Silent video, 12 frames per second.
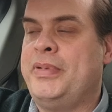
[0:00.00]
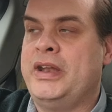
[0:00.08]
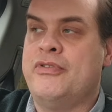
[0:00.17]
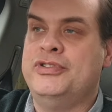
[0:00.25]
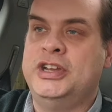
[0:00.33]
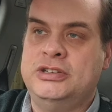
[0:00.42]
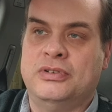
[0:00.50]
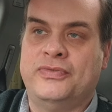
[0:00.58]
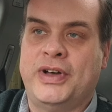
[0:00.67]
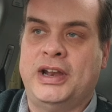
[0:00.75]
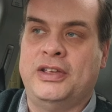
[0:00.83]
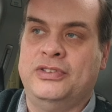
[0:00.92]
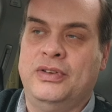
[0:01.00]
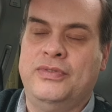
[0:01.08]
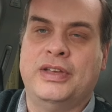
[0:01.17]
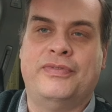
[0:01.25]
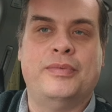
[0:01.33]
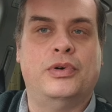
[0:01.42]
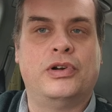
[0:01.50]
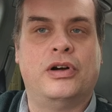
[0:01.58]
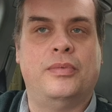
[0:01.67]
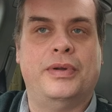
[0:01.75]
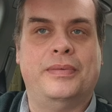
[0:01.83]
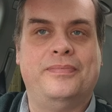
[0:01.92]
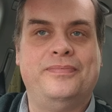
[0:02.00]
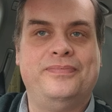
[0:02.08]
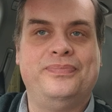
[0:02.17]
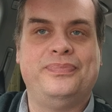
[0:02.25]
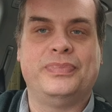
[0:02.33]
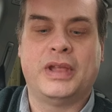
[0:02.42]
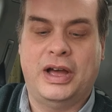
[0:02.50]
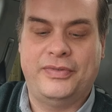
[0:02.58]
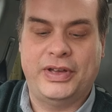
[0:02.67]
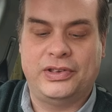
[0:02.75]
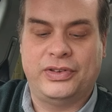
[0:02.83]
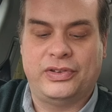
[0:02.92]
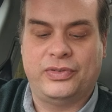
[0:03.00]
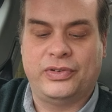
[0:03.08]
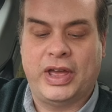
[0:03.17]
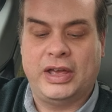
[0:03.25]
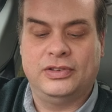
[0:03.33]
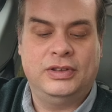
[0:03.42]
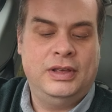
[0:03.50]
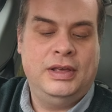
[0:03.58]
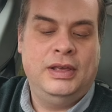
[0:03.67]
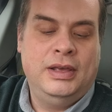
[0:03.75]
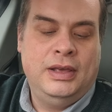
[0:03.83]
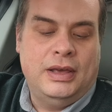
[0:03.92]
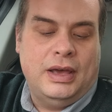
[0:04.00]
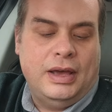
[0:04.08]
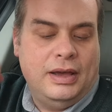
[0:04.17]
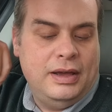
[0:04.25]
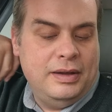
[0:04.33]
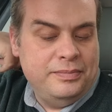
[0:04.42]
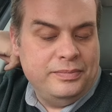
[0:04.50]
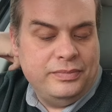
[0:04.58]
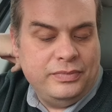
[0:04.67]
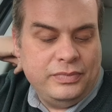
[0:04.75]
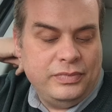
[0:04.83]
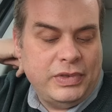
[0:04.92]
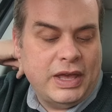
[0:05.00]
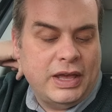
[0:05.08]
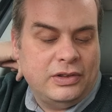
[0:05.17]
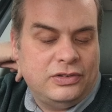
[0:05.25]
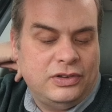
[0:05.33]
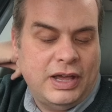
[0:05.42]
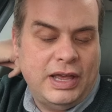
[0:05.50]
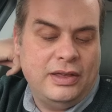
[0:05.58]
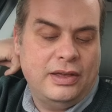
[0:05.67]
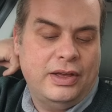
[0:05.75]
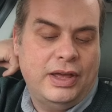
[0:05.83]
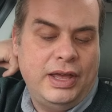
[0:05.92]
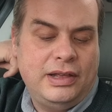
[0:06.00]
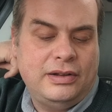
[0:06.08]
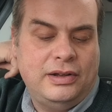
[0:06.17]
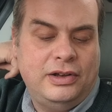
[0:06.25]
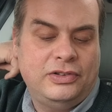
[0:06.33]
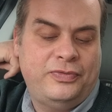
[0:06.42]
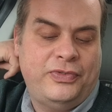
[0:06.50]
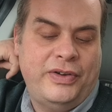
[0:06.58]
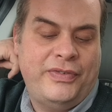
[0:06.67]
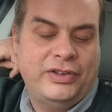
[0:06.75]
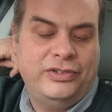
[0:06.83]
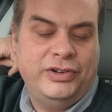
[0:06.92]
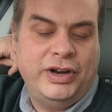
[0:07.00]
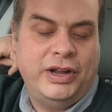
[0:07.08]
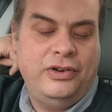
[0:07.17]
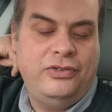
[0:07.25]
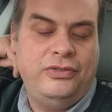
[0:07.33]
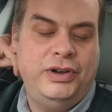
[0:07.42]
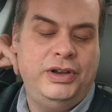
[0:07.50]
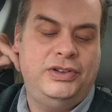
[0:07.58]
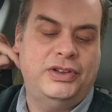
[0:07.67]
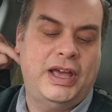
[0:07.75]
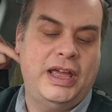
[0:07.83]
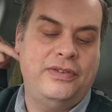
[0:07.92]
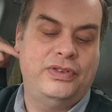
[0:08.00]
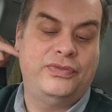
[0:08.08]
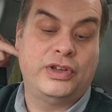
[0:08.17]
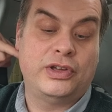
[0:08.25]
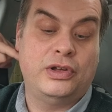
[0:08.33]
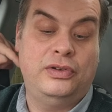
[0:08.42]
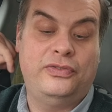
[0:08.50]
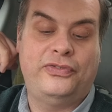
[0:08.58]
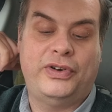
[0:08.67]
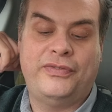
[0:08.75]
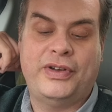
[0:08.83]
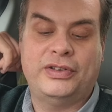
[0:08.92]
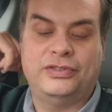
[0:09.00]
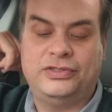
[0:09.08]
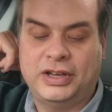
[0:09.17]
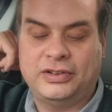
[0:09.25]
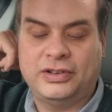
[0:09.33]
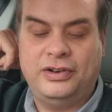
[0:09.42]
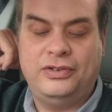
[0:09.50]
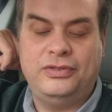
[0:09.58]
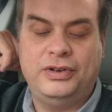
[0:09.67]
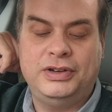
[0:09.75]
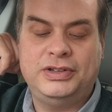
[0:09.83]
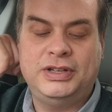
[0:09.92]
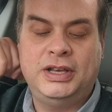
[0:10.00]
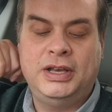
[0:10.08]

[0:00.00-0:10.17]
better residual values, even if they're more common. I think that's the case. Yeah, so A-Class, 5,900. Eighth is the Golf, 5,600.